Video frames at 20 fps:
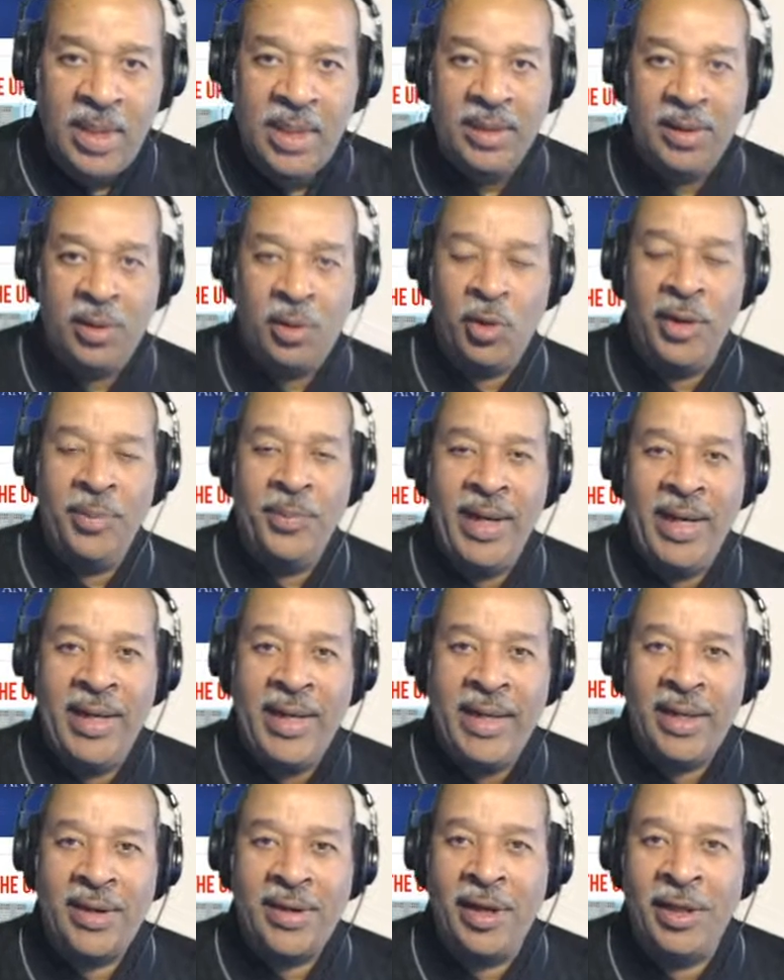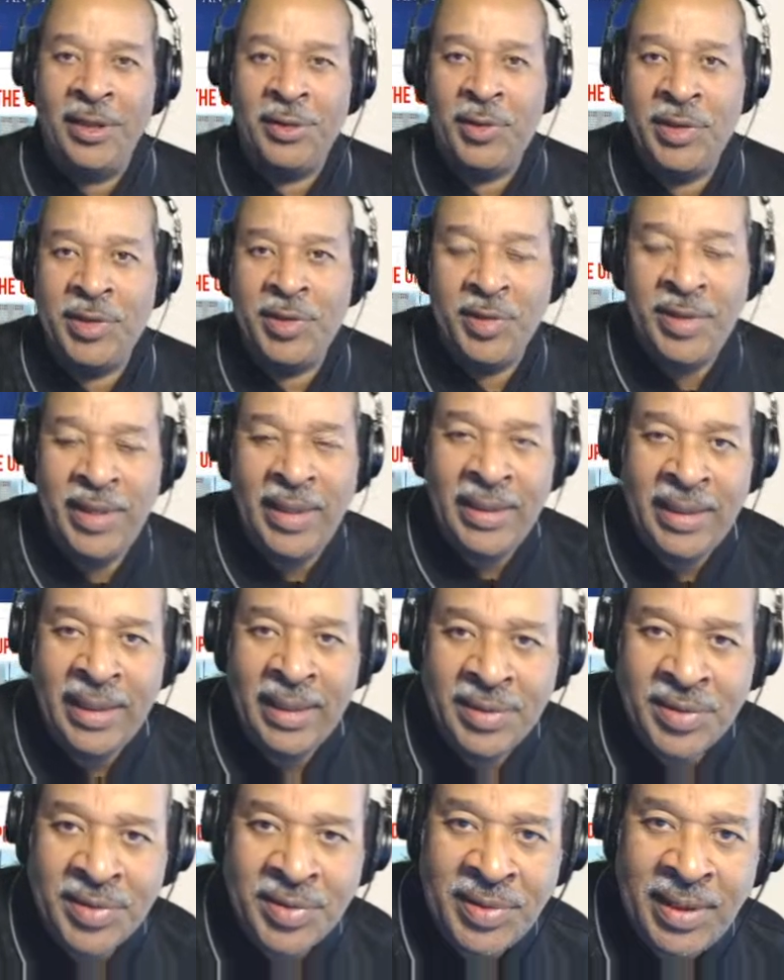The remaining countries today
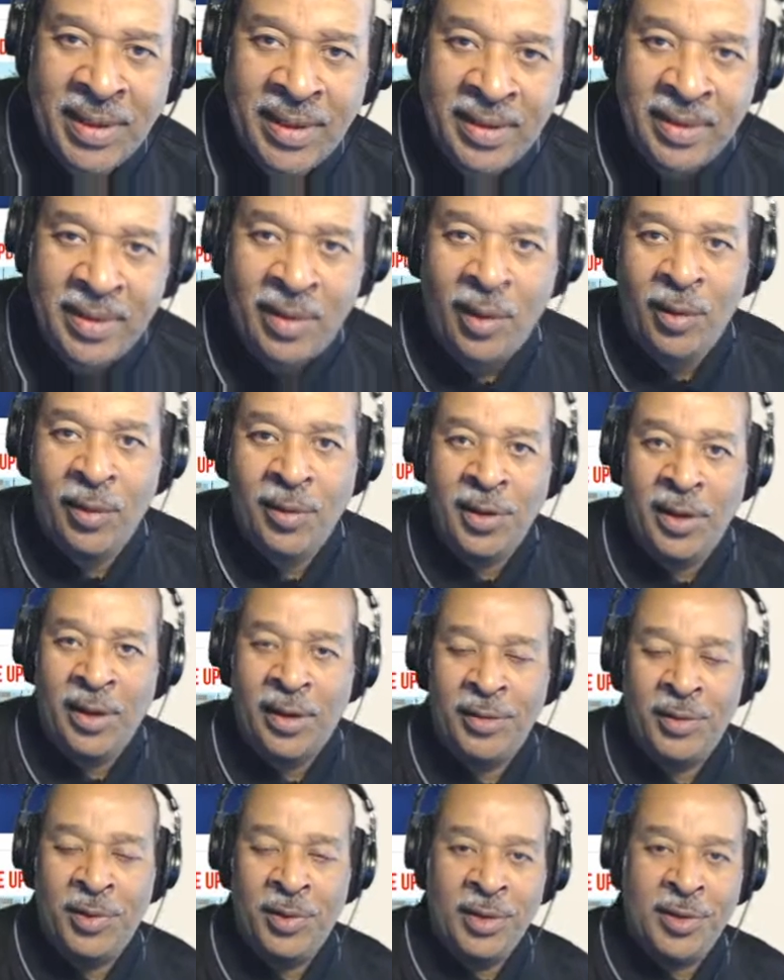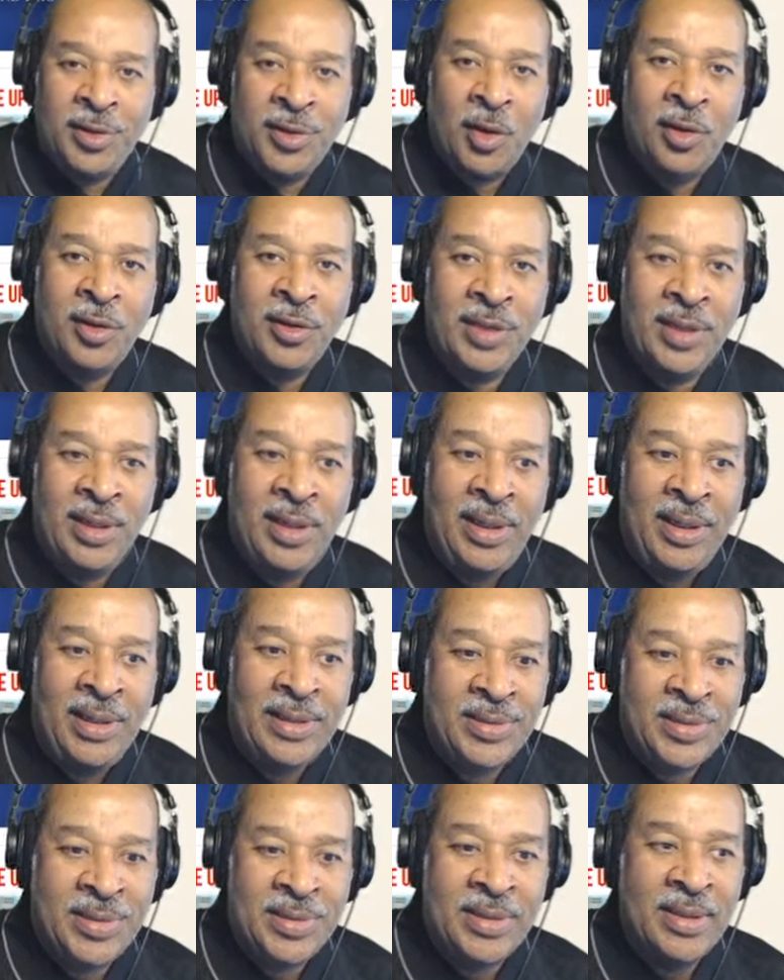that still hold on to the
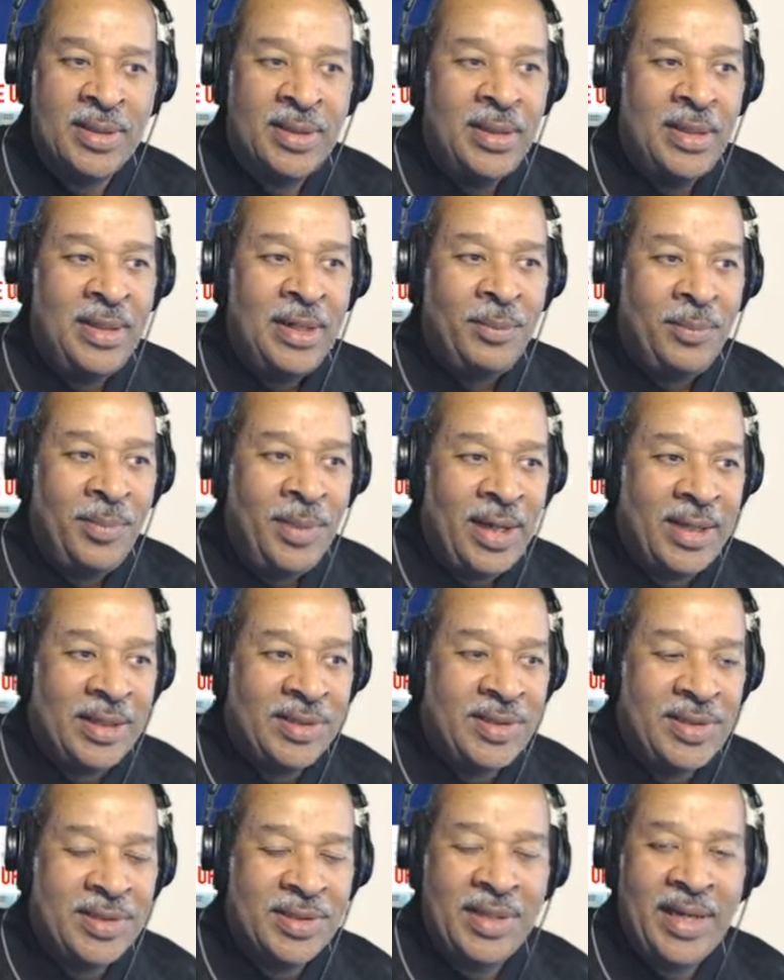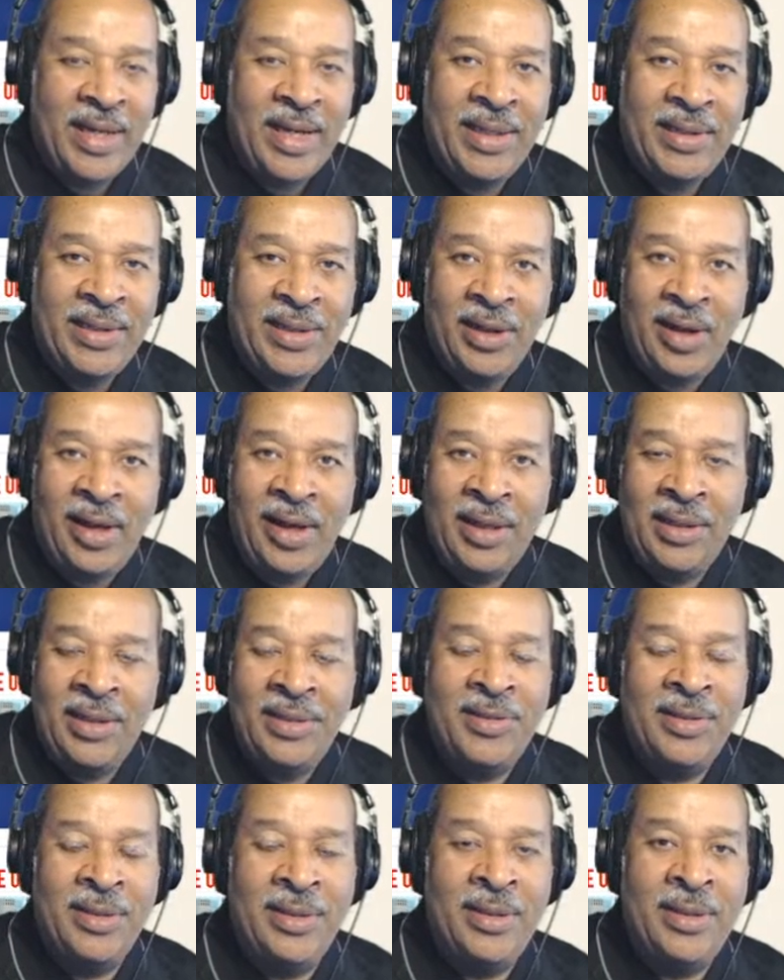socialist Marxist
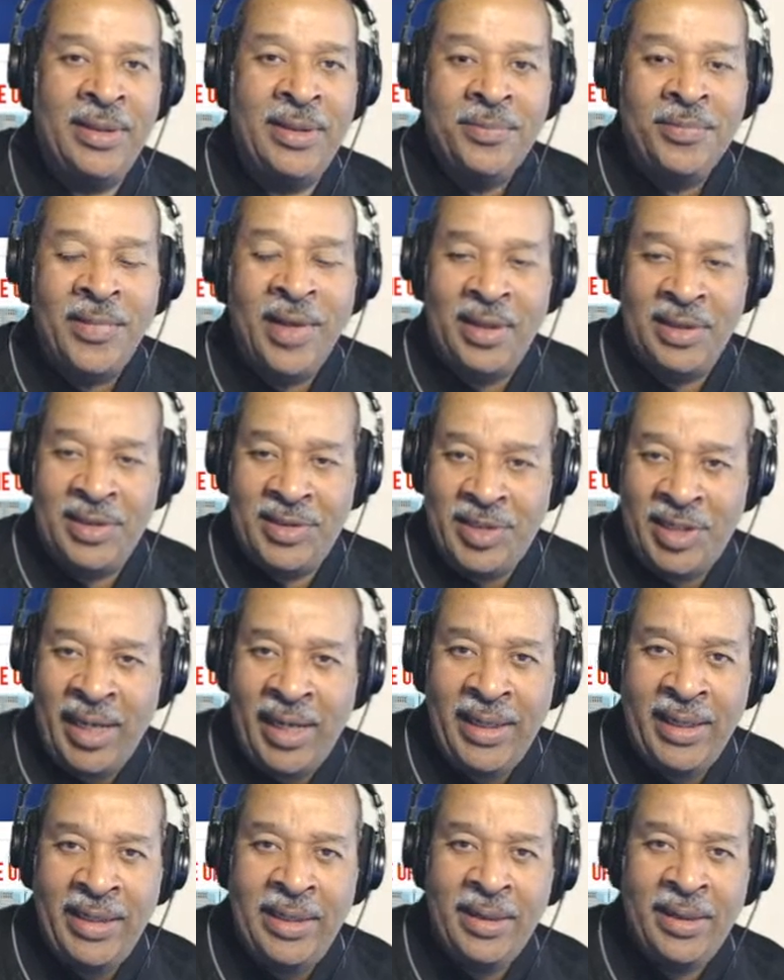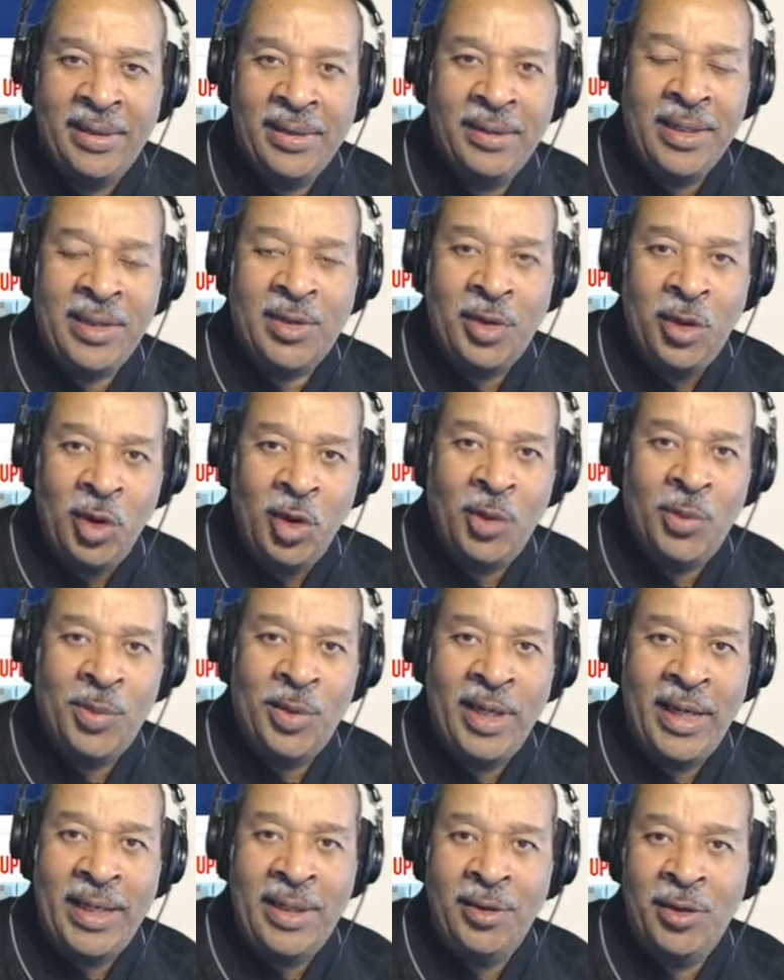ideology are China,
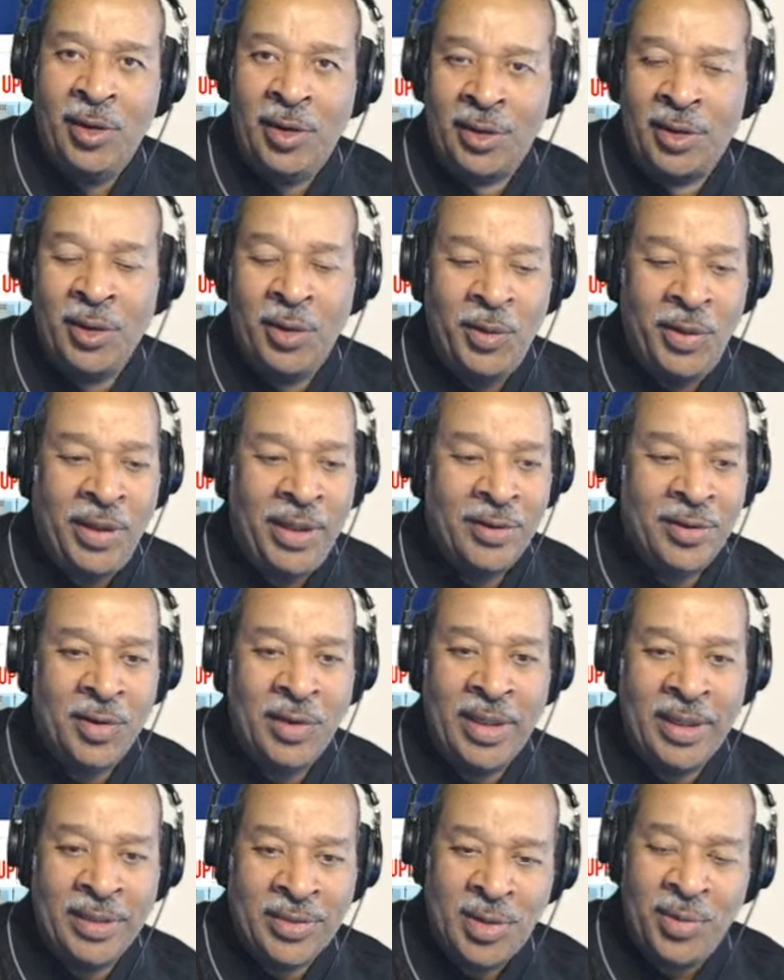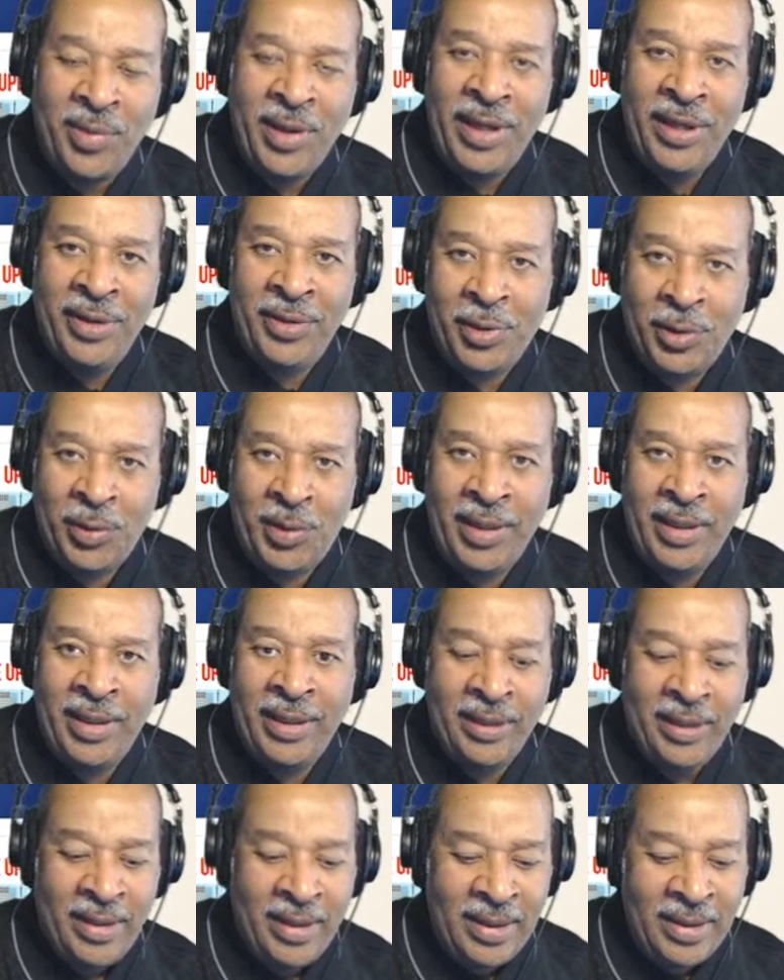Cuba, and North Korea. So that's the main 3.